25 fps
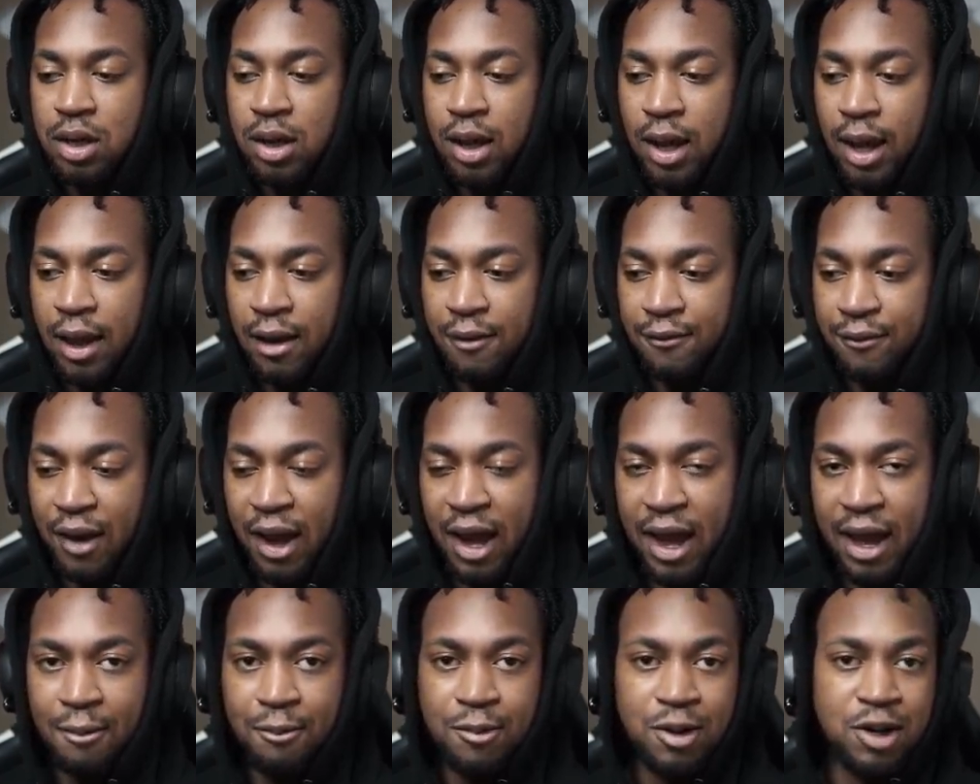If I
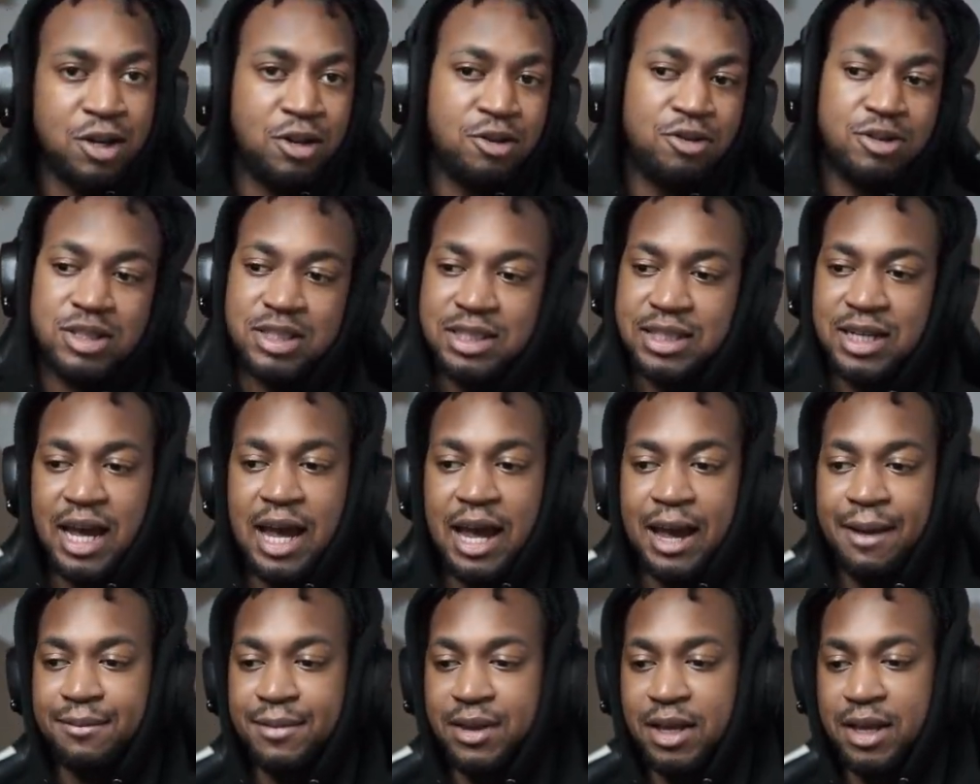had one of those
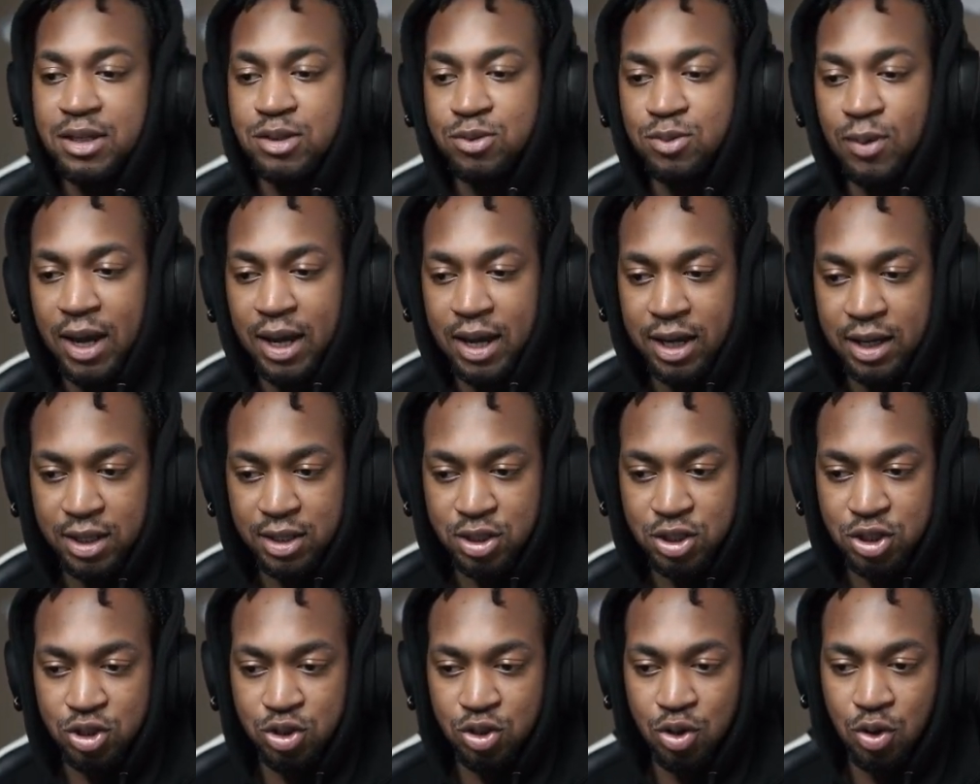time things where I could
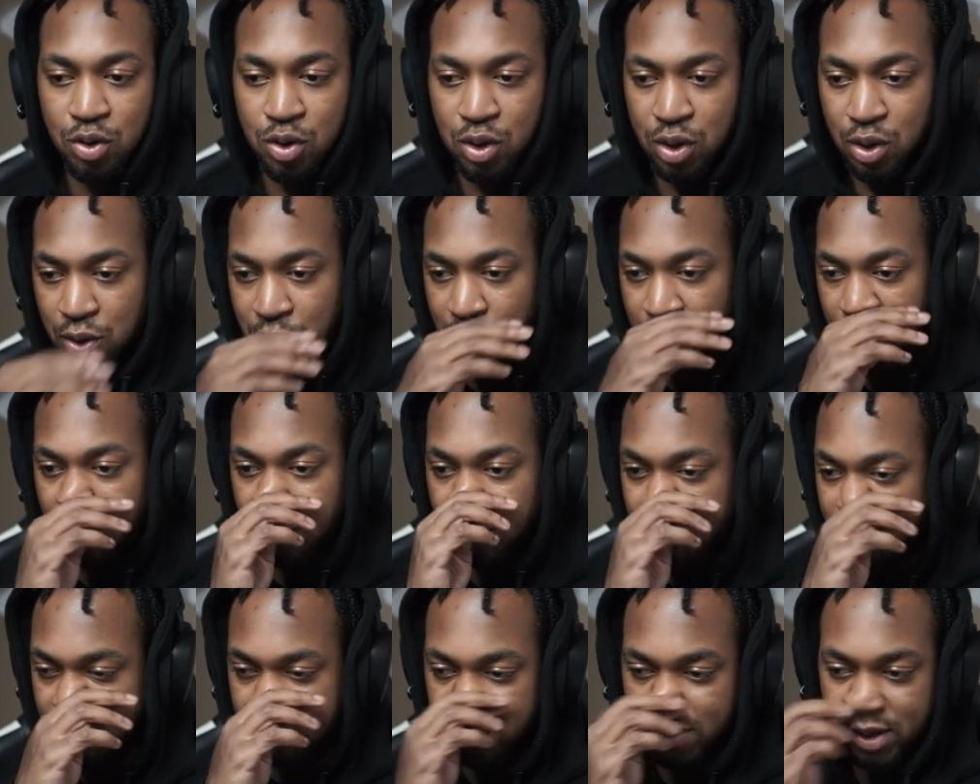show you
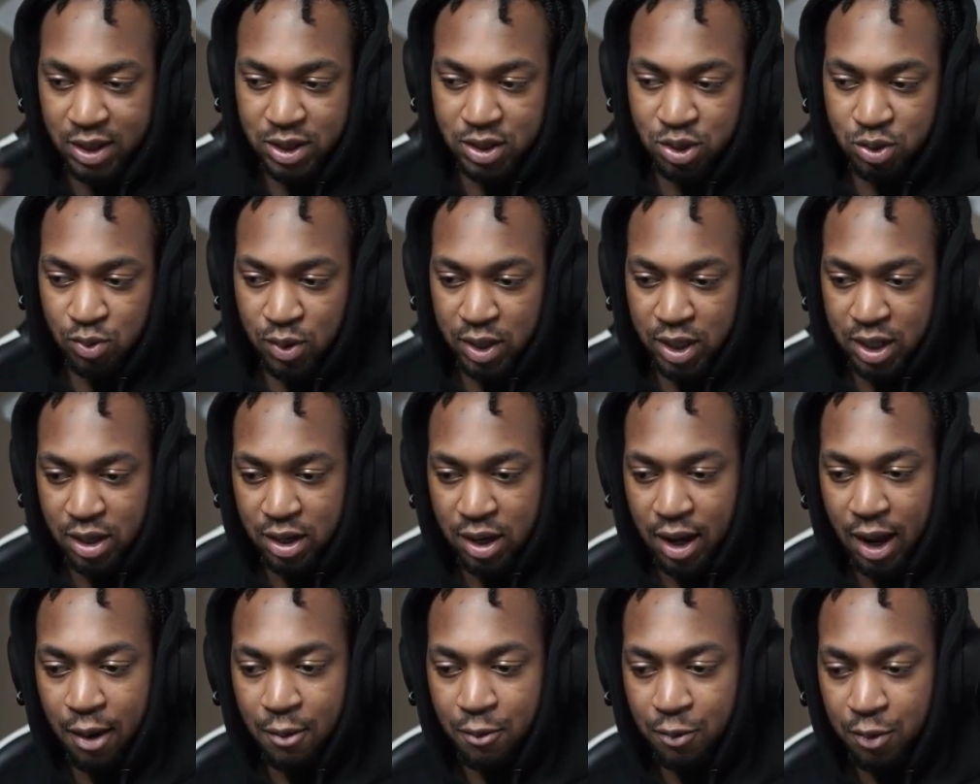which one is quicker,
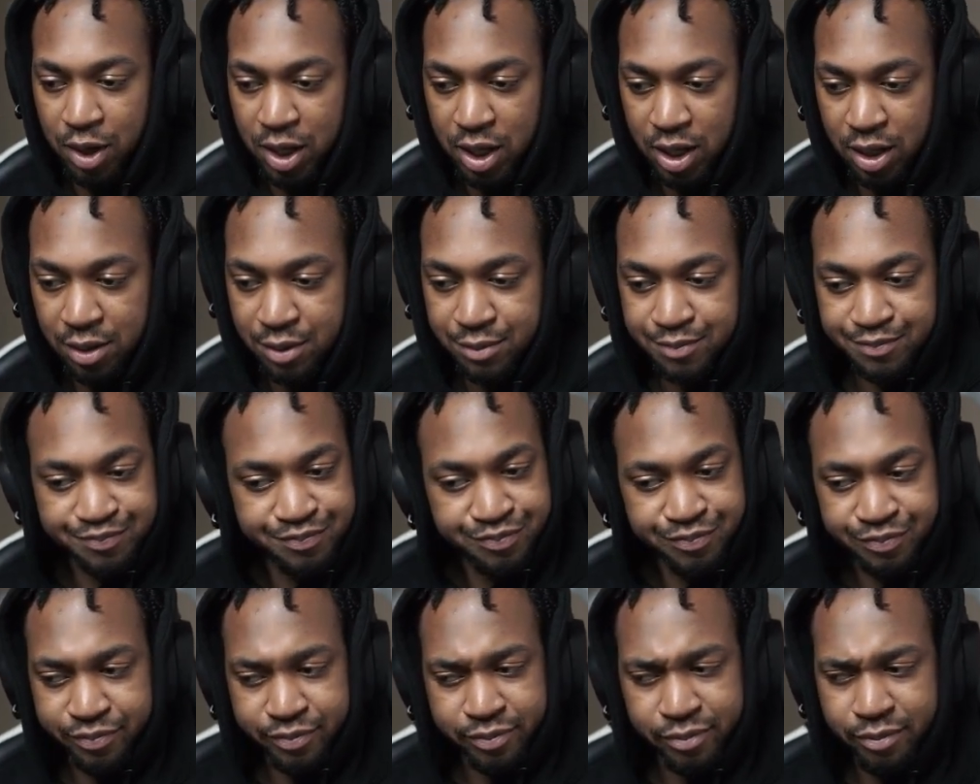I would.
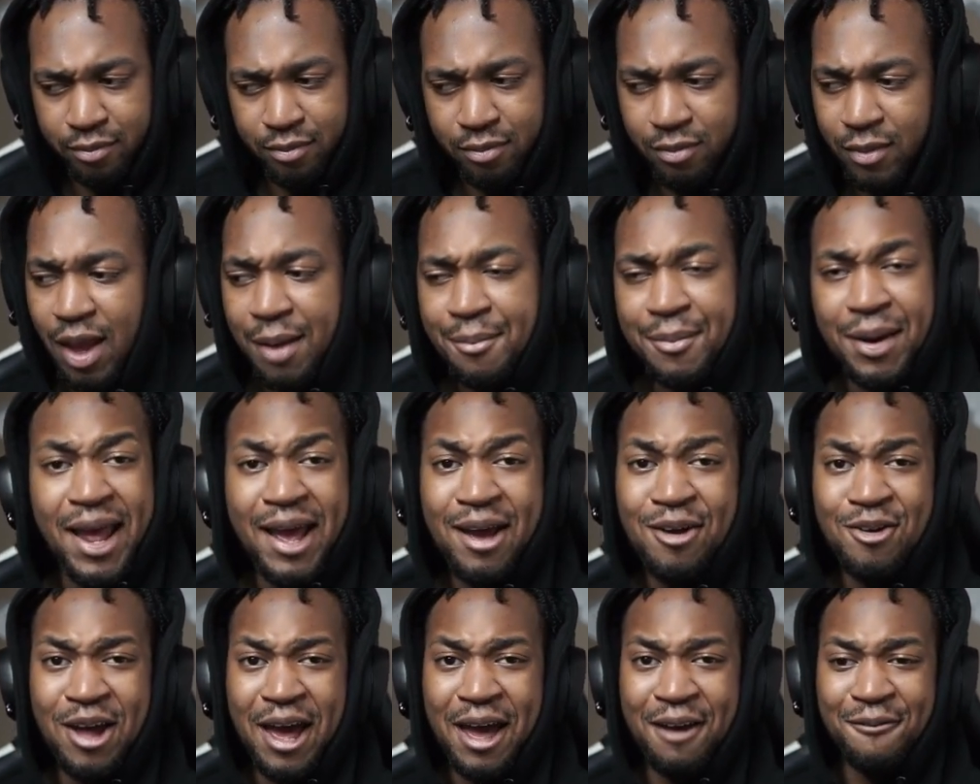But I
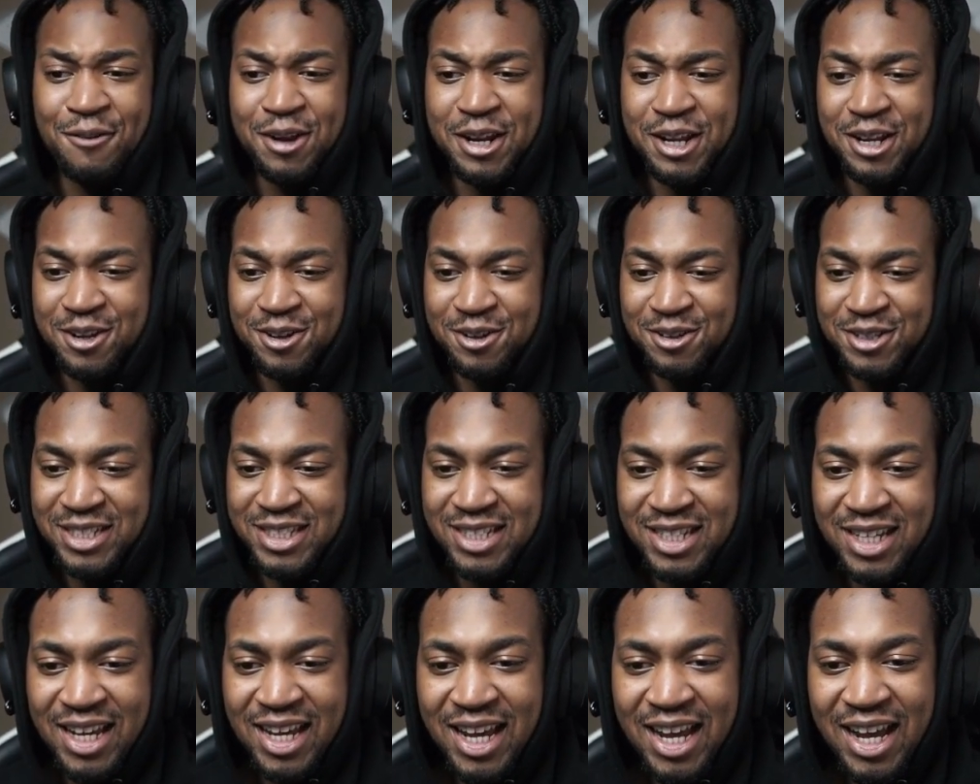don't have one of
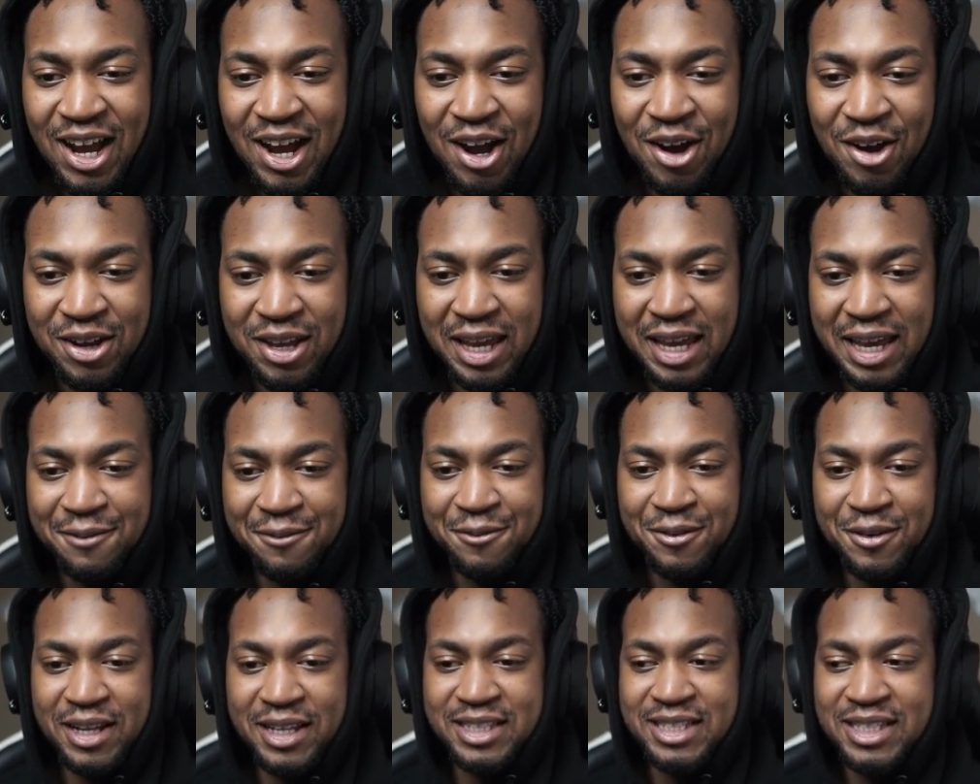those. Okay,
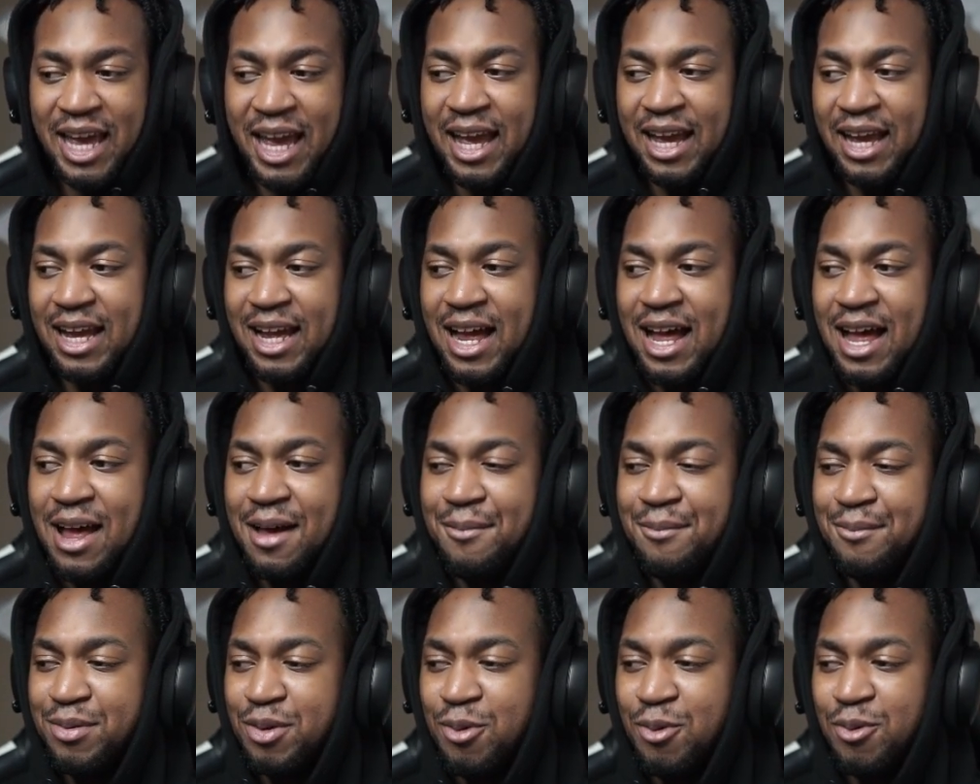for the TAC
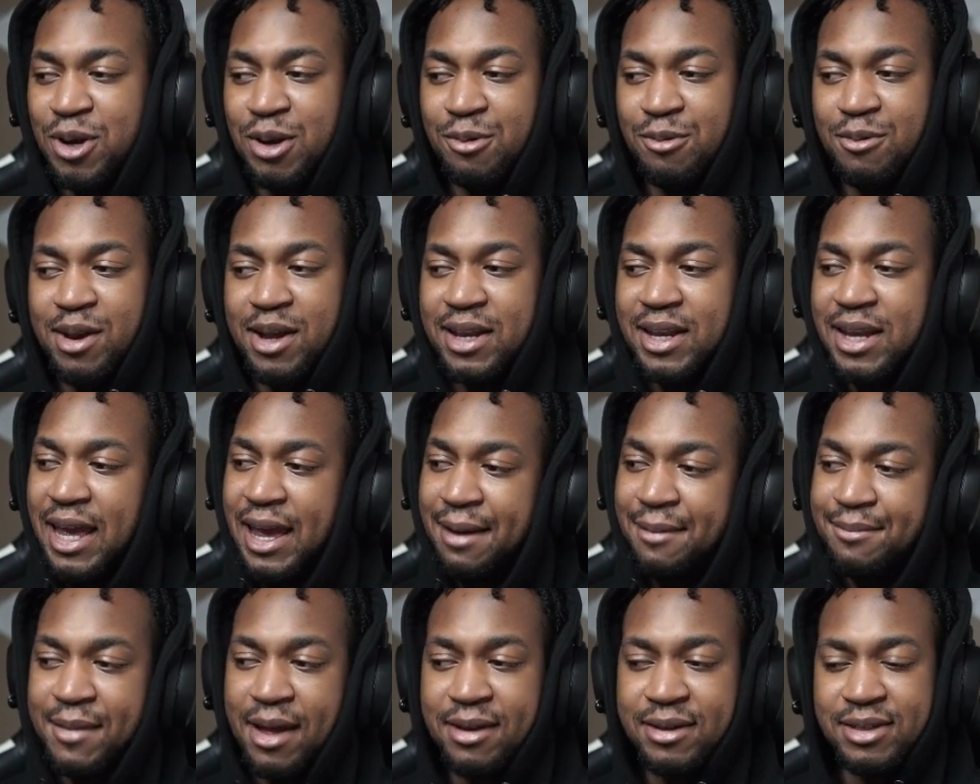comp, you want to run
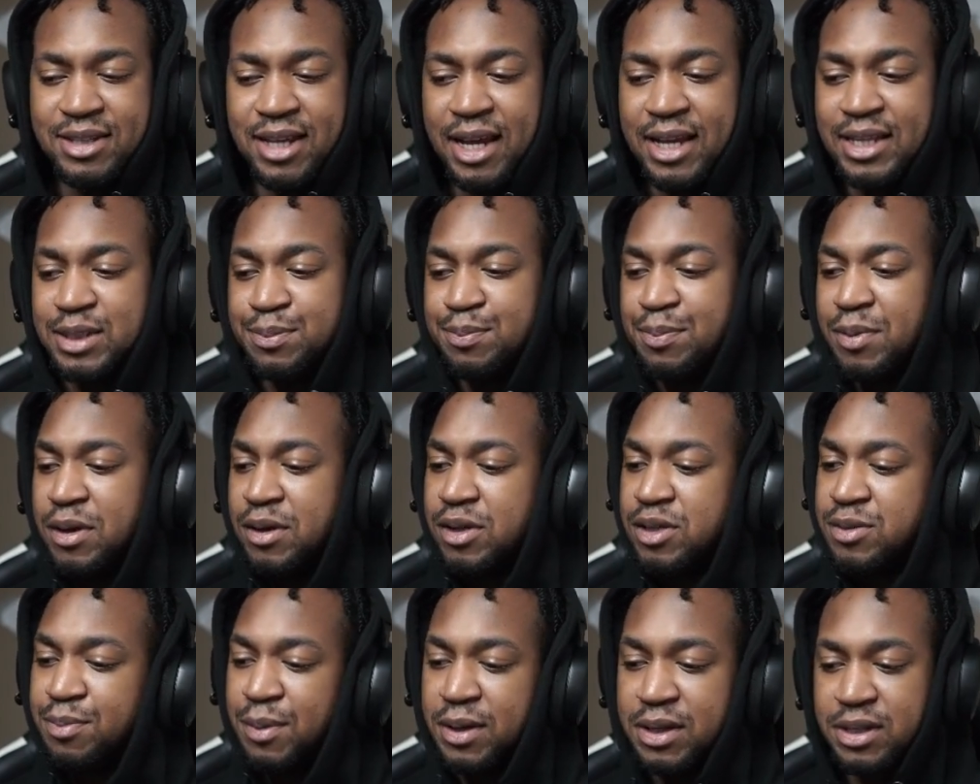aim down sight
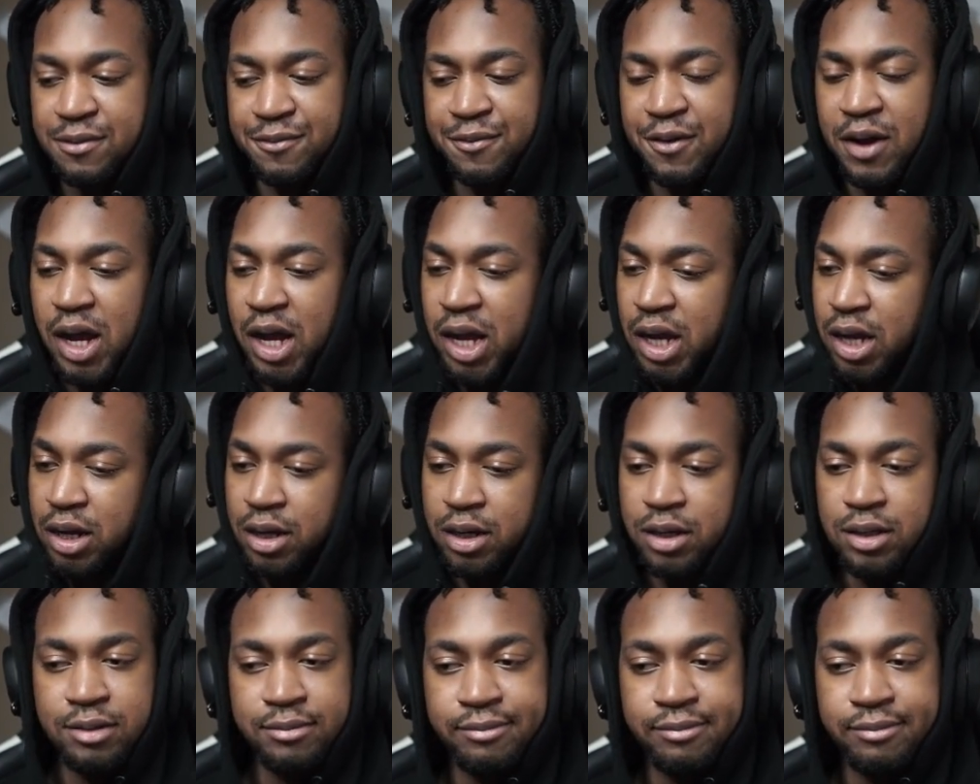speed, sprint to fire.